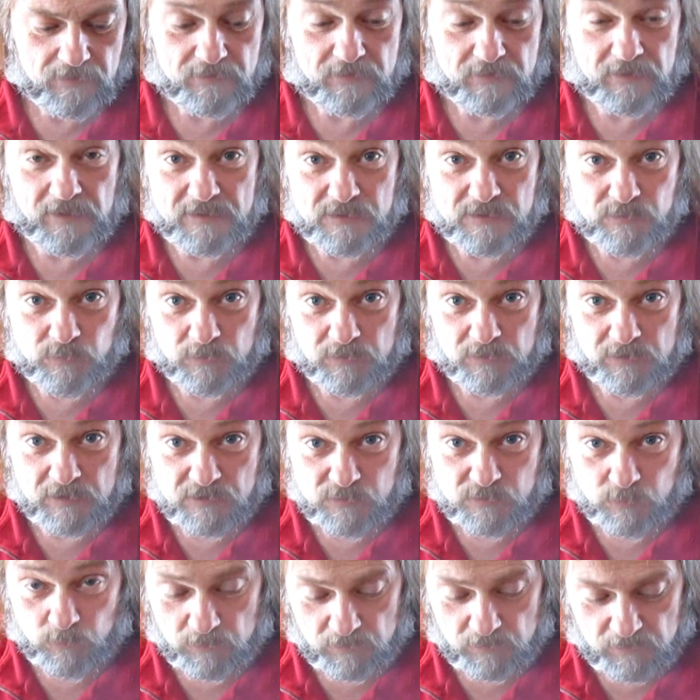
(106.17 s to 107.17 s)
that's what
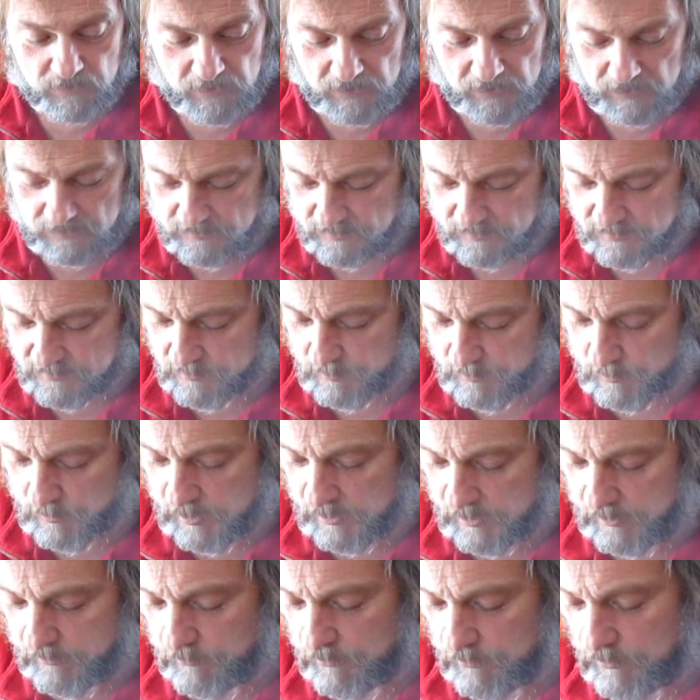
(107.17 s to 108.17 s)
this one takes, is the
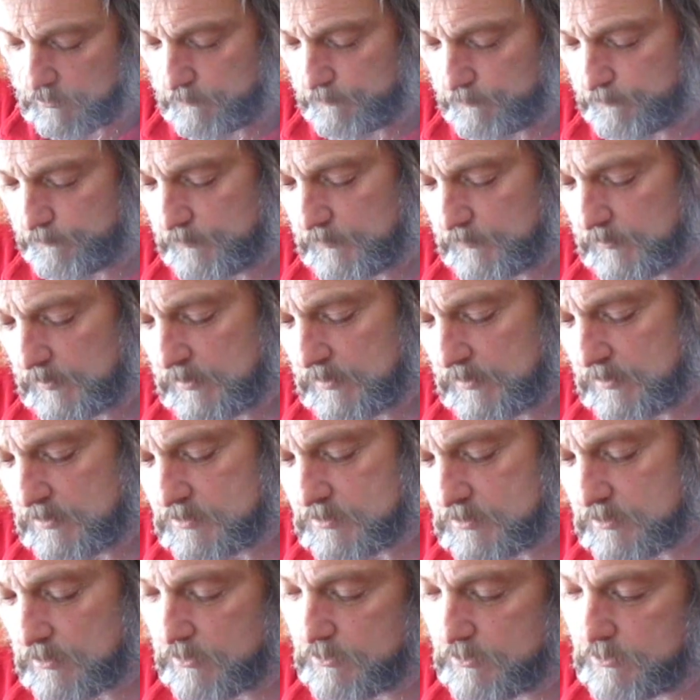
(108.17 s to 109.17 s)
micro.
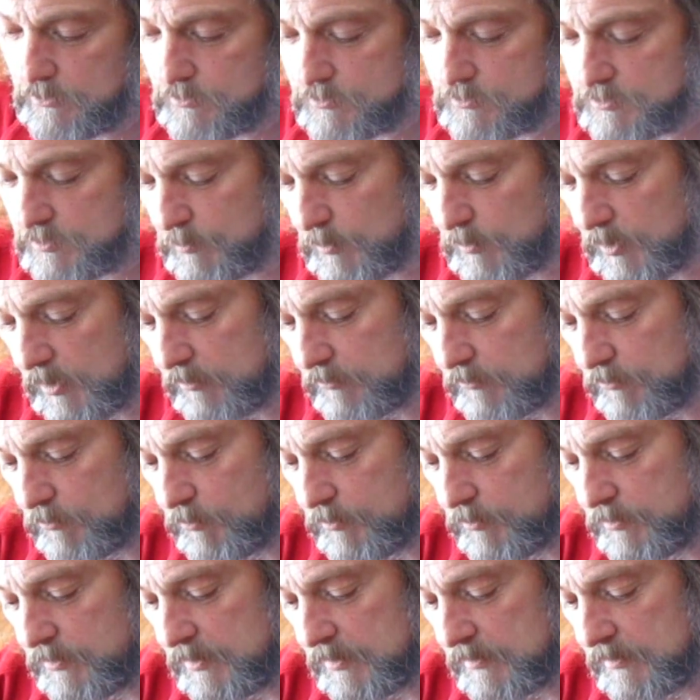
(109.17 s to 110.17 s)
So I use the micro
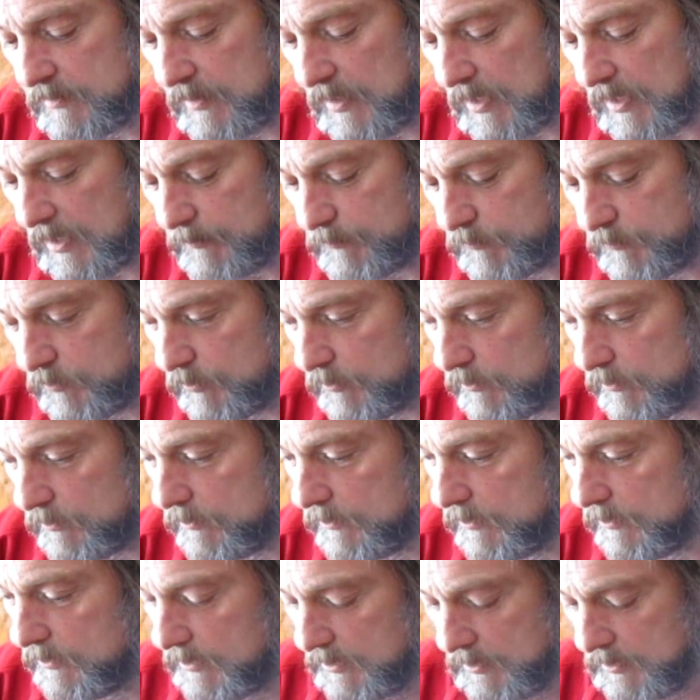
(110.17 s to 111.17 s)
with the
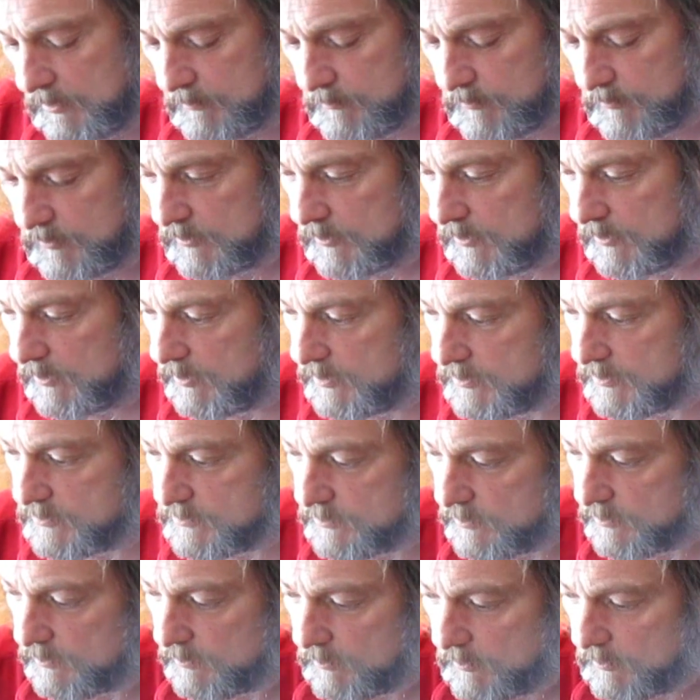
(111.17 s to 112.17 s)
adapter
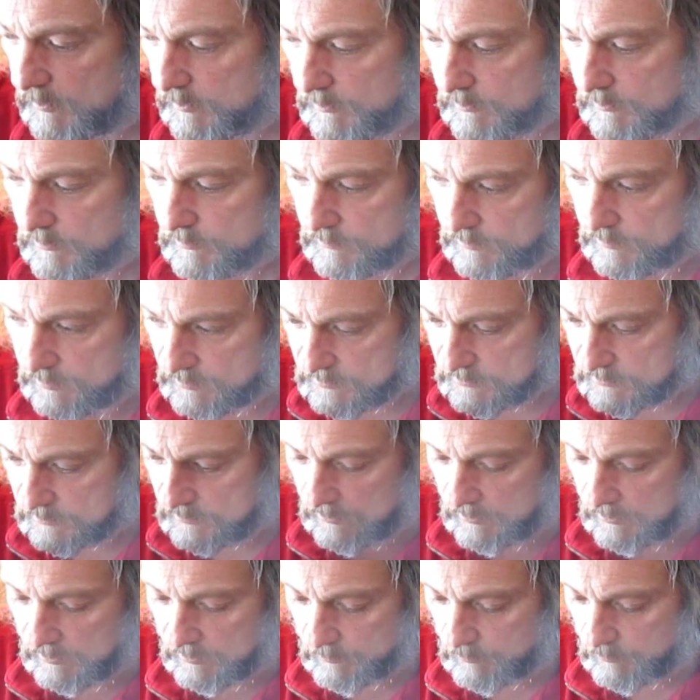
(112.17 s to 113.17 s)
because this
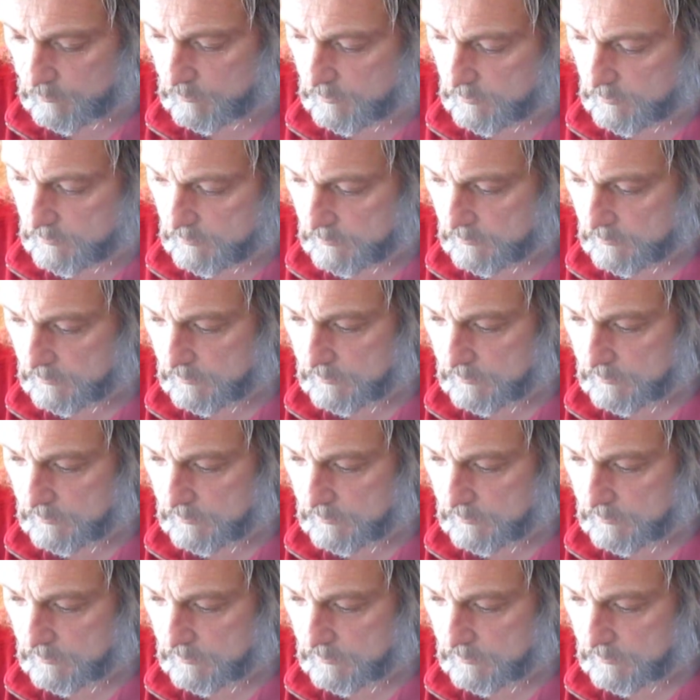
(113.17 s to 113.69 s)
camera,